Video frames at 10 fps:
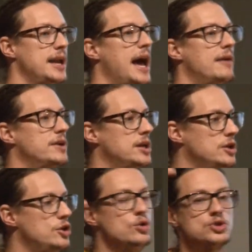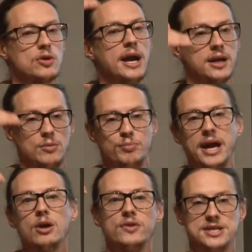and having you try to
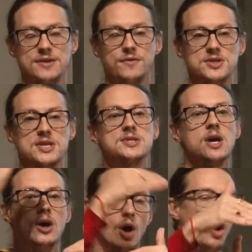compare the differences,